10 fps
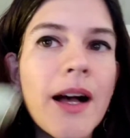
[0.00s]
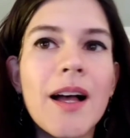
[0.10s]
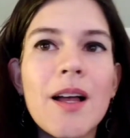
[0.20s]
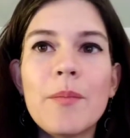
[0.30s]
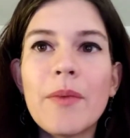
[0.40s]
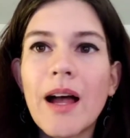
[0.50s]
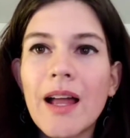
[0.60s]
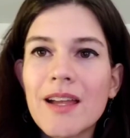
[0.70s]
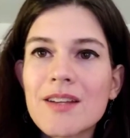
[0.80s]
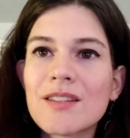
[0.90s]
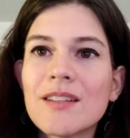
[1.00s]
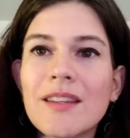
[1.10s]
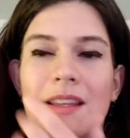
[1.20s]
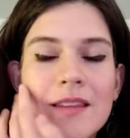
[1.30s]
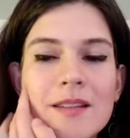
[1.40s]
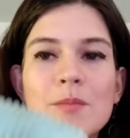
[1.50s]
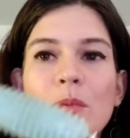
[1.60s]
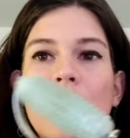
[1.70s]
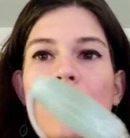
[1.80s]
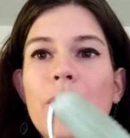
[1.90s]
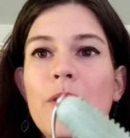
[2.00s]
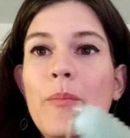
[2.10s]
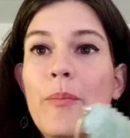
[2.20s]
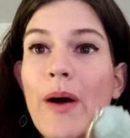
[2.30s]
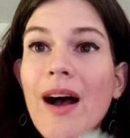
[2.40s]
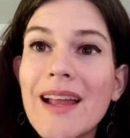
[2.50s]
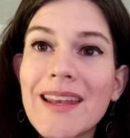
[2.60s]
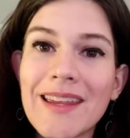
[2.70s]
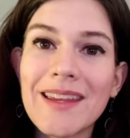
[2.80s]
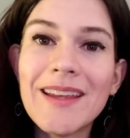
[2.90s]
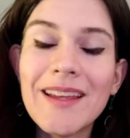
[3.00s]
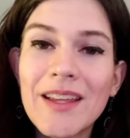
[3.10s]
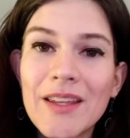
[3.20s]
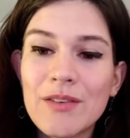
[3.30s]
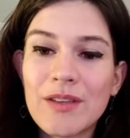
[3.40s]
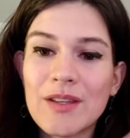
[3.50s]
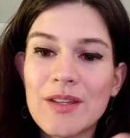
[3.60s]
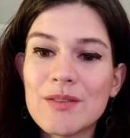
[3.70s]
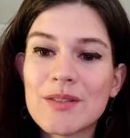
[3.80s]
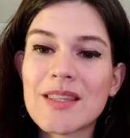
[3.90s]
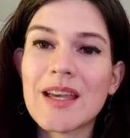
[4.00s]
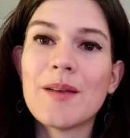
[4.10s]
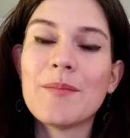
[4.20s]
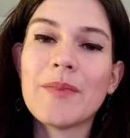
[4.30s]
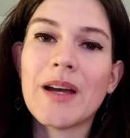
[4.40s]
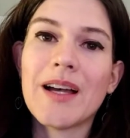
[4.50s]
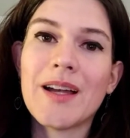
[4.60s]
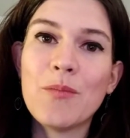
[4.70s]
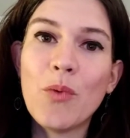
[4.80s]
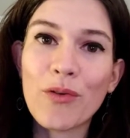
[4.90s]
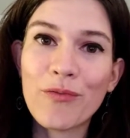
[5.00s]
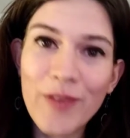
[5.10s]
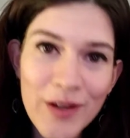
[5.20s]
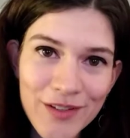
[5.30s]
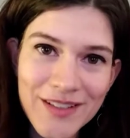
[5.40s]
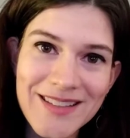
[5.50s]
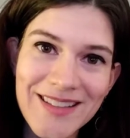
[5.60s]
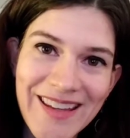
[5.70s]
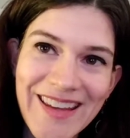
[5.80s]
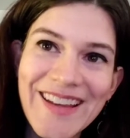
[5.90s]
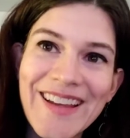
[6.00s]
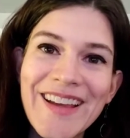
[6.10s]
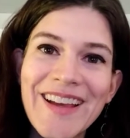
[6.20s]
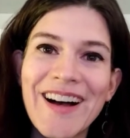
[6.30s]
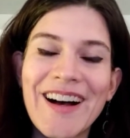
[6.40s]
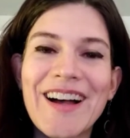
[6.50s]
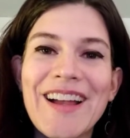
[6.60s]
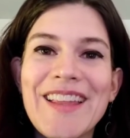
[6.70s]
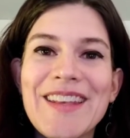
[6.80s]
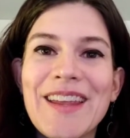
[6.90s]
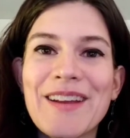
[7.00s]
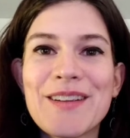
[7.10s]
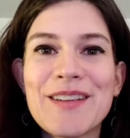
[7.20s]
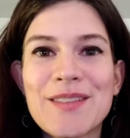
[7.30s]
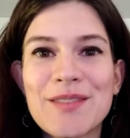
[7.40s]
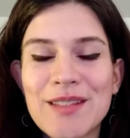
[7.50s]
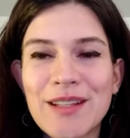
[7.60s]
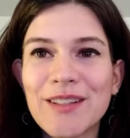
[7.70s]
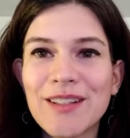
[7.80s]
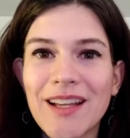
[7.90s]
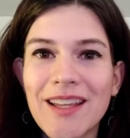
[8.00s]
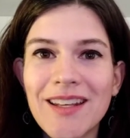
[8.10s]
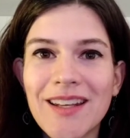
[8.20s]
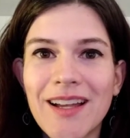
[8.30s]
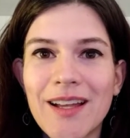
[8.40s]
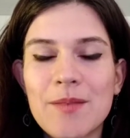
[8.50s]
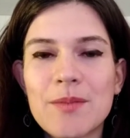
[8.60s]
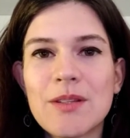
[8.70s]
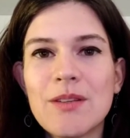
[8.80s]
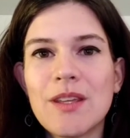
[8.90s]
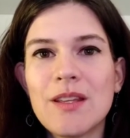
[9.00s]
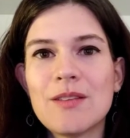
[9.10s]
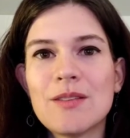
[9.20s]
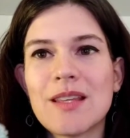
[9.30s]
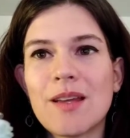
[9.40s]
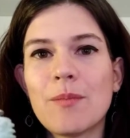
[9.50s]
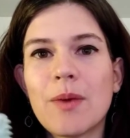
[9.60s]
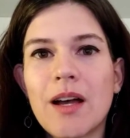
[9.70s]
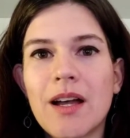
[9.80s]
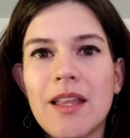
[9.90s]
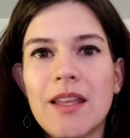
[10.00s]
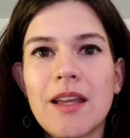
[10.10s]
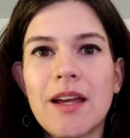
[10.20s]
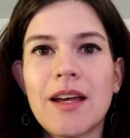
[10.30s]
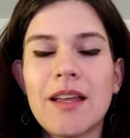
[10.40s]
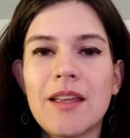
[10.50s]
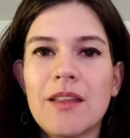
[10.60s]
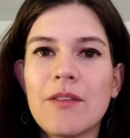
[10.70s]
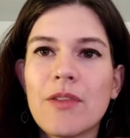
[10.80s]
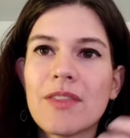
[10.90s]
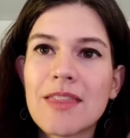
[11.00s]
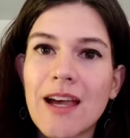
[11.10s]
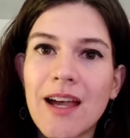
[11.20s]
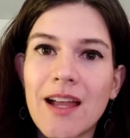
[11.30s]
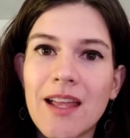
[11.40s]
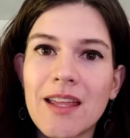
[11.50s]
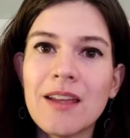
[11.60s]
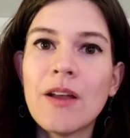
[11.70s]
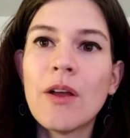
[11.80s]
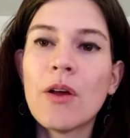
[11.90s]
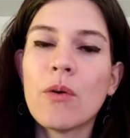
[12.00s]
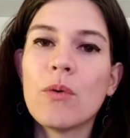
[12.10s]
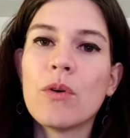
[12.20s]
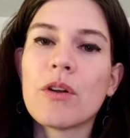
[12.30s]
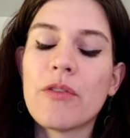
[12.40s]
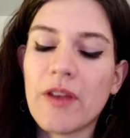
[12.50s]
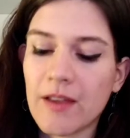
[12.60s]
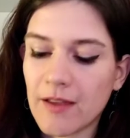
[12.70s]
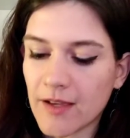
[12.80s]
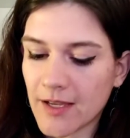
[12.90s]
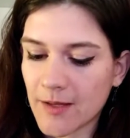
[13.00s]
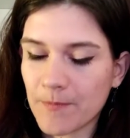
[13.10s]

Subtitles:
I actually like these more for the body. You can use them more vigorously on areas of cellulite. So you can use them on the thigh or the